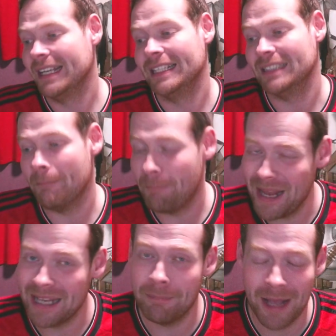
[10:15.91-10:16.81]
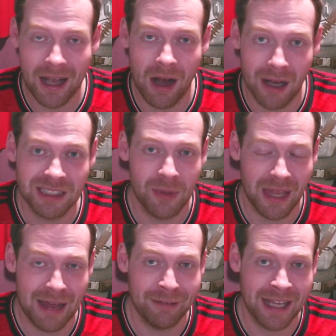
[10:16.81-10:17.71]
a big, big ask with
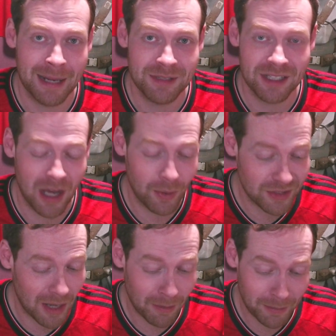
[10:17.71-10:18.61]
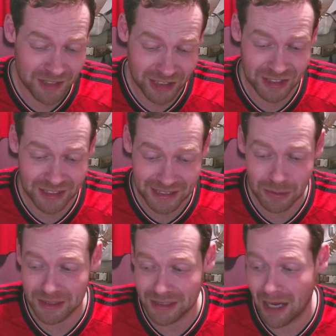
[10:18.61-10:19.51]
11 games to go and tough opposition still
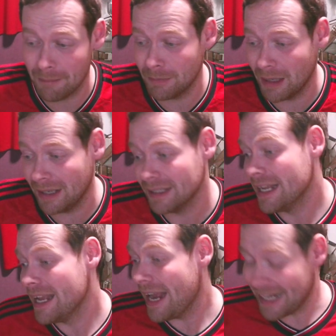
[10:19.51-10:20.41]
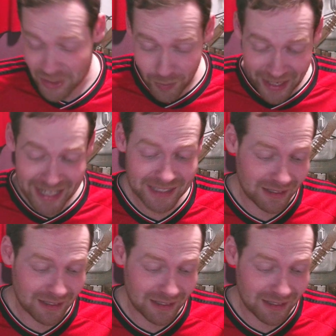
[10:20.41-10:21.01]
to come. But it is what it is.